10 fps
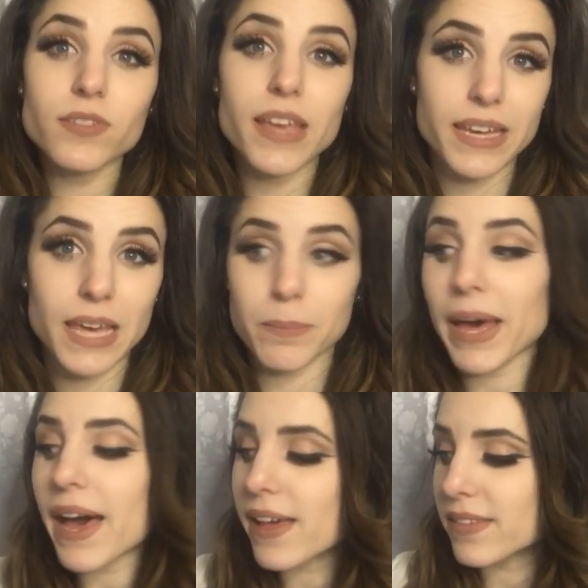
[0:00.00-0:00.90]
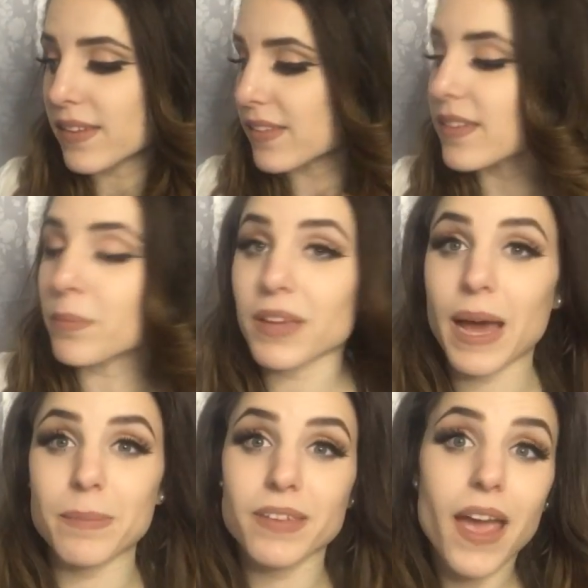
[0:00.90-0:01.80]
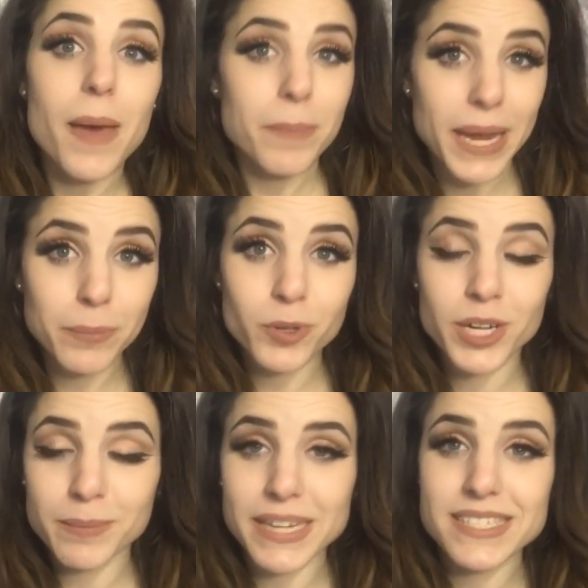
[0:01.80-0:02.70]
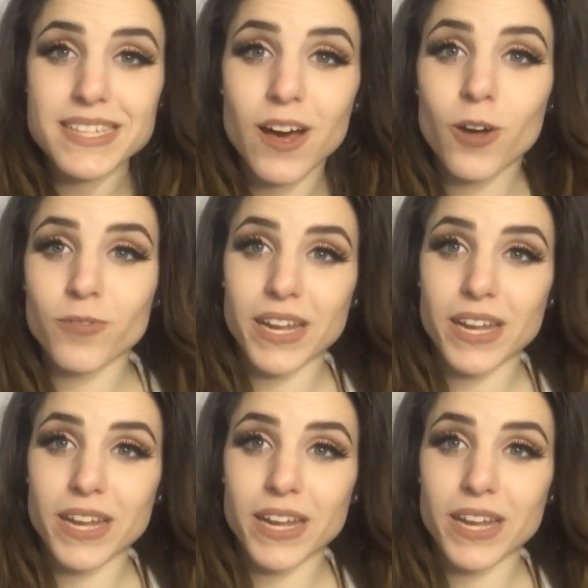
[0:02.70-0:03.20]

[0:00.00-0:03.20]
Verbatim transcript: taking baths and sometimes pampering myself,